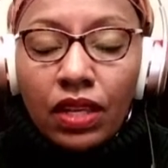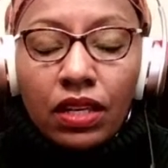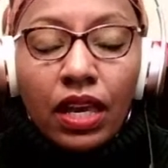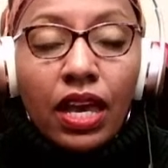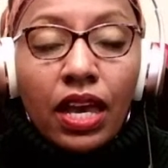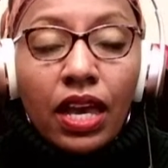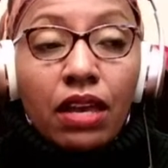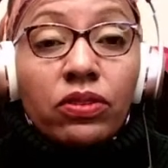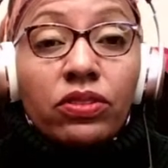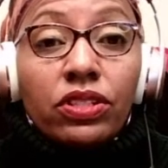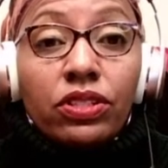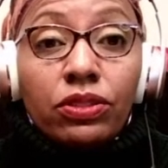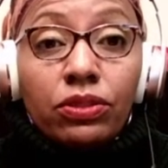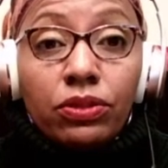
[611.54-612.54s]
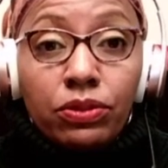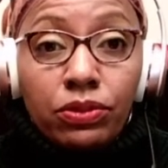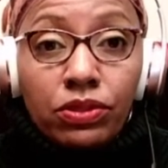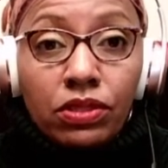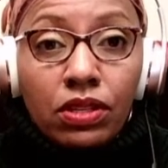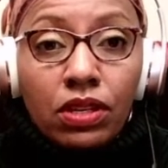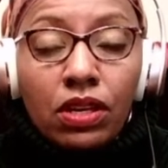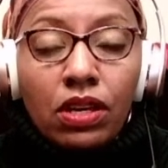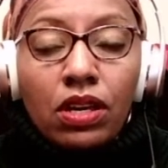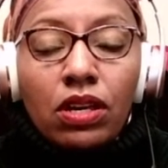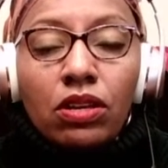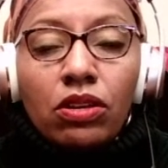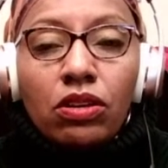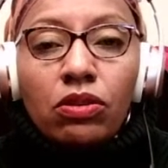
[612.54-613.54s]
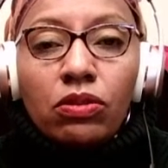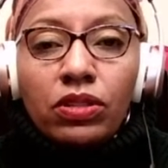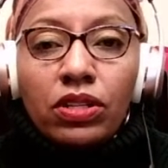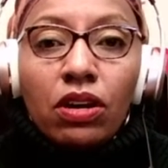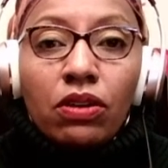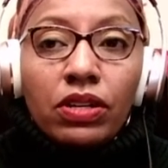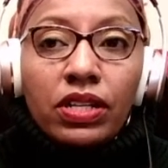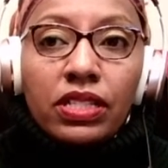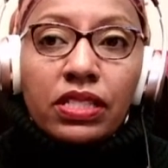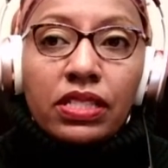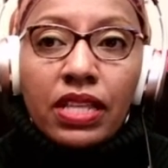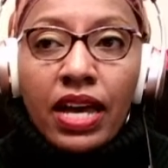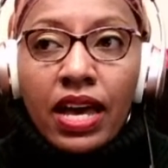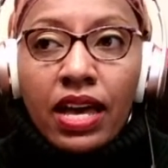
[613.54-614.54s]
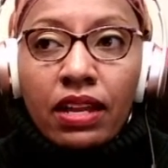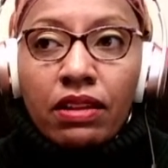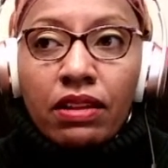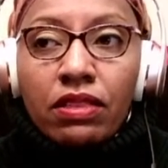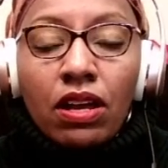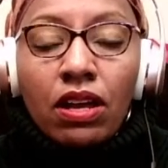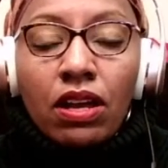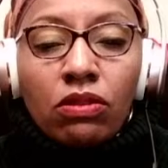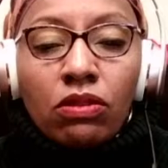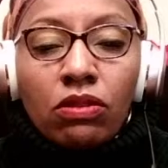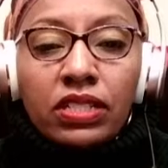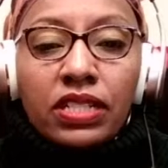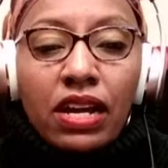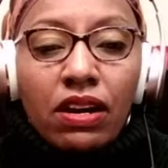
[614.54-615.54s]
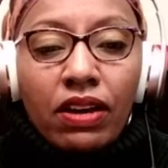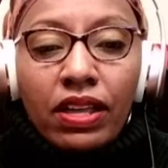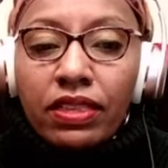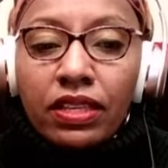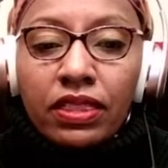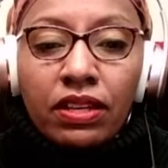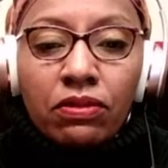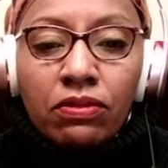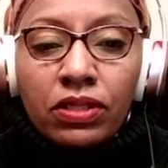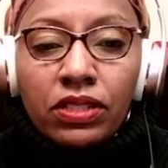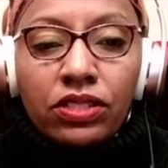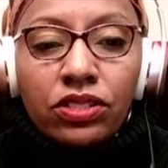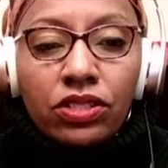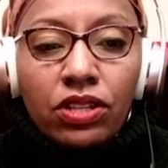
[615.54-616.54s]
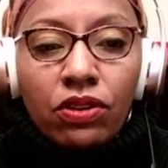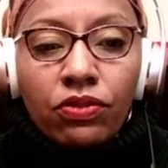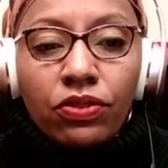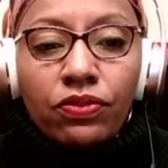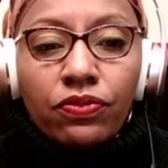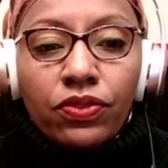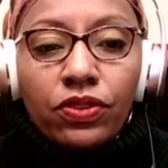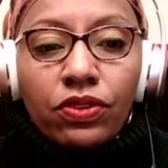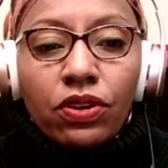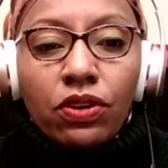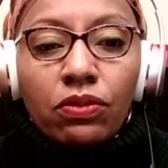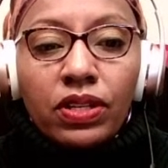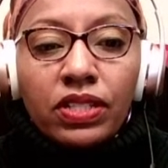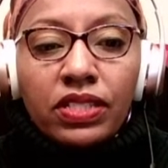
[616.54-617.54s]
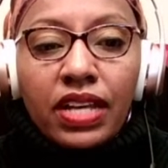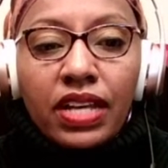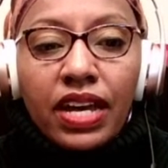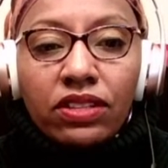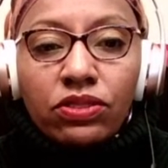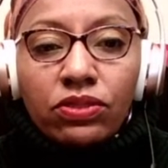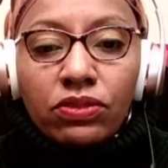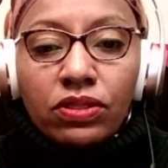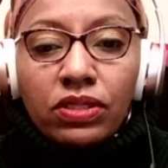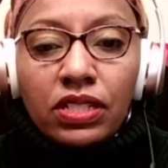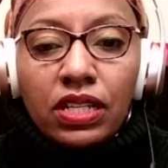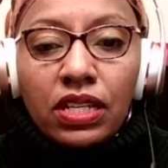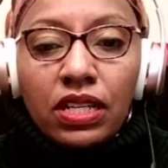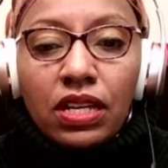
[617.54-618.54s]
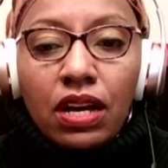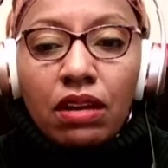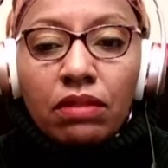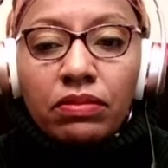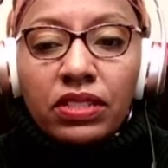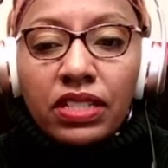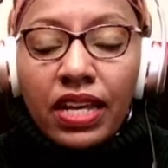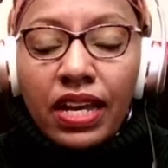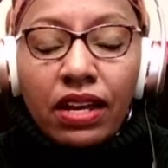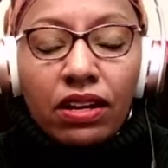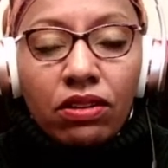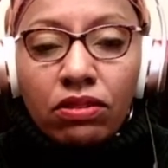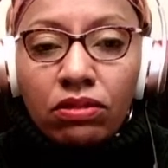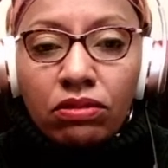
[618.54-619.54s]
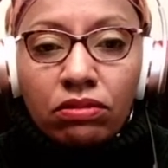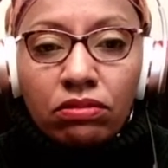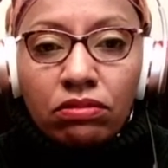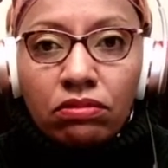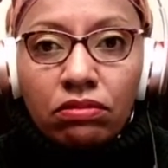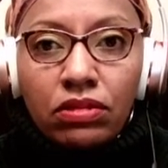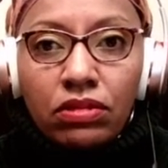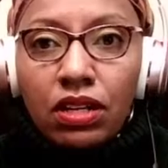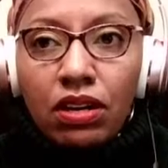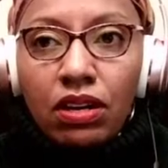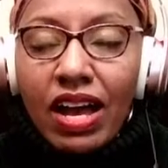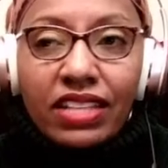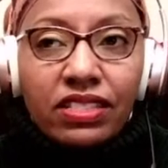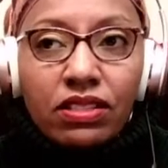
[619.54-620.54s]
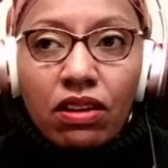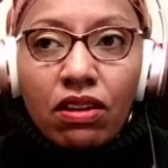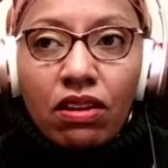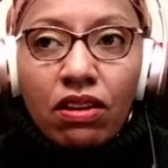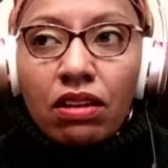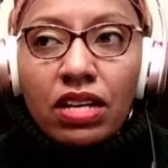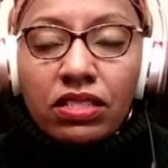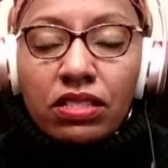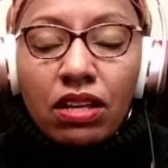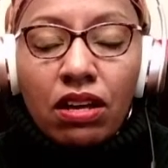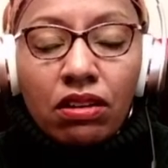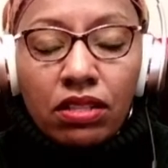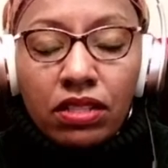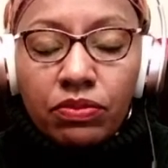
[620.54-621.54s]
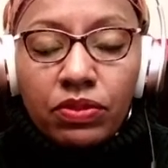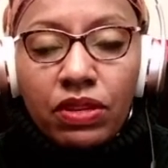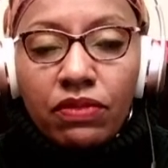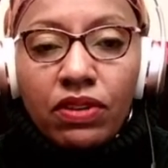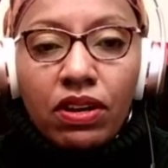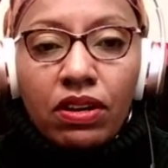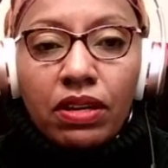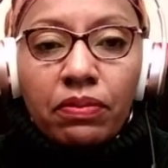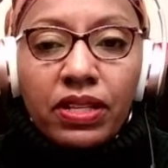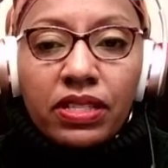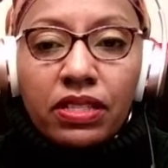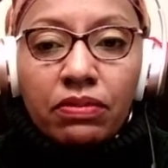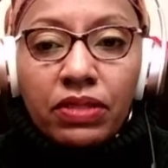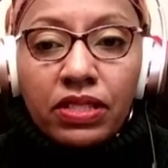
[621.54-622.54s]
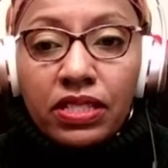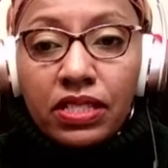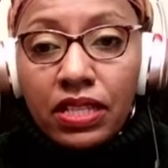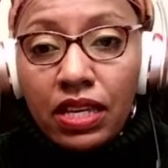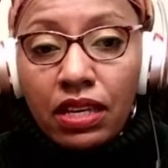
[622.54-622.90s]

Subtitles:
cable news, you will notice that the only channel I think that really showed the funeral was actually channel. I saw clips of it on MSNBC,